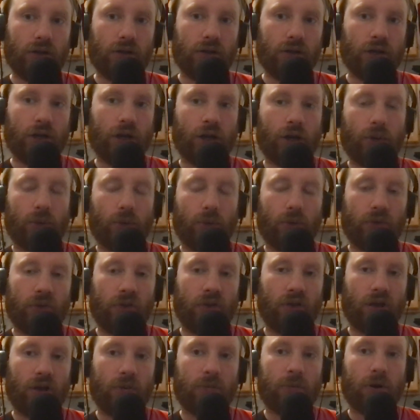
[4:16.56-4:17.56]

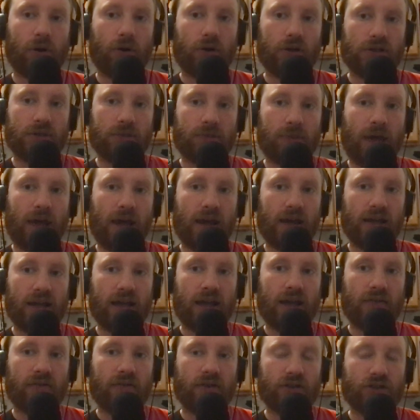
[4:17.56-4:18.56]
the opponent's batting
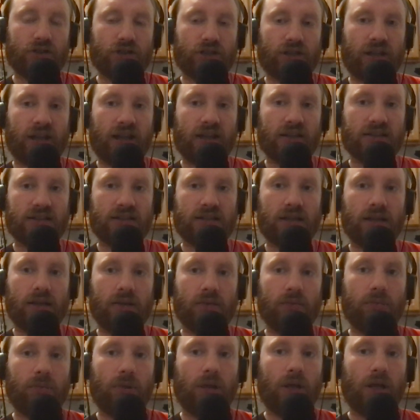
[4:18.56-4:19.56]
average against
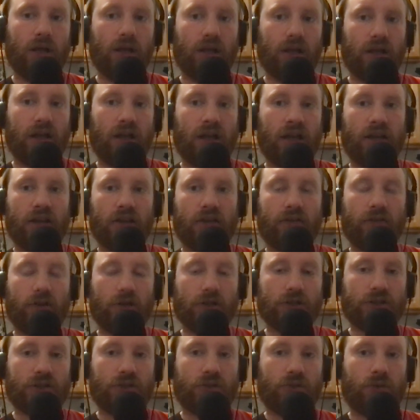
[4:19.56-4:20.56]
him in the
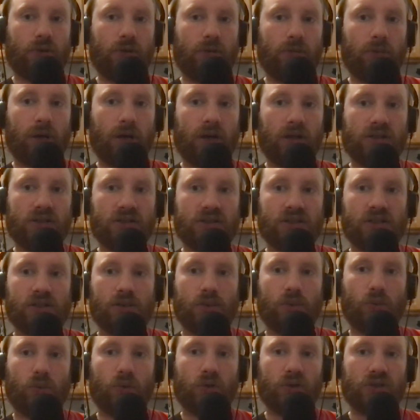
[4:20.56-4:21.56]
first 3 months
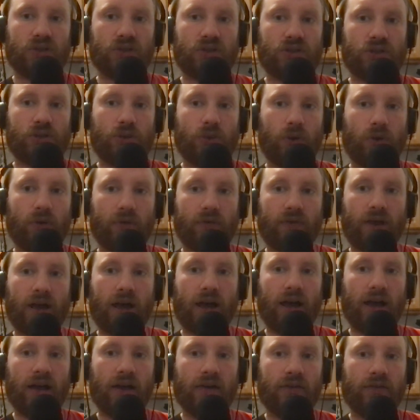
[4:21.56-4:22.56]
was
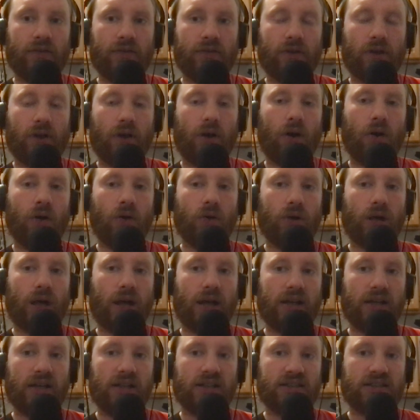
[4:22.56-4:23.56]
205,
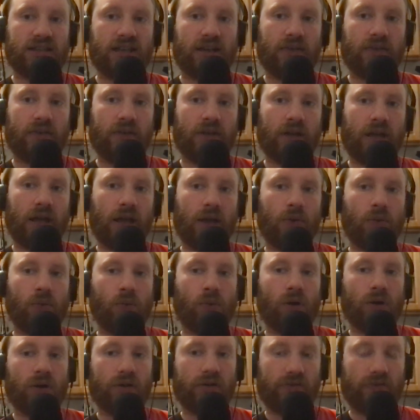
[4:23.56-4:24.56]
097, and
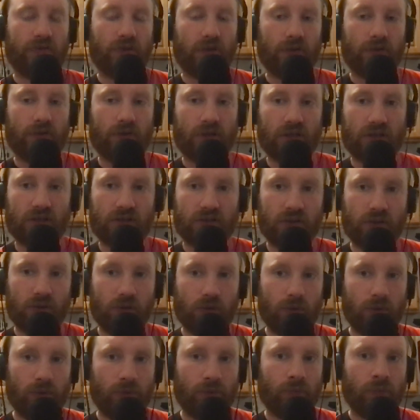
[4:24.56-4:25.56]

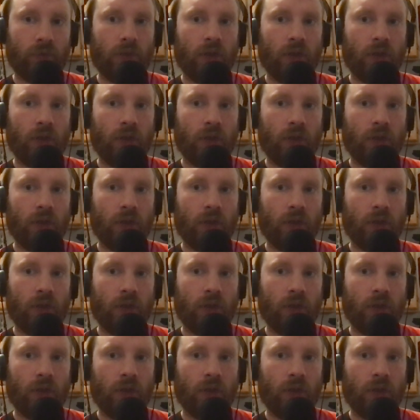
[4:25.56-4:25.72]
152.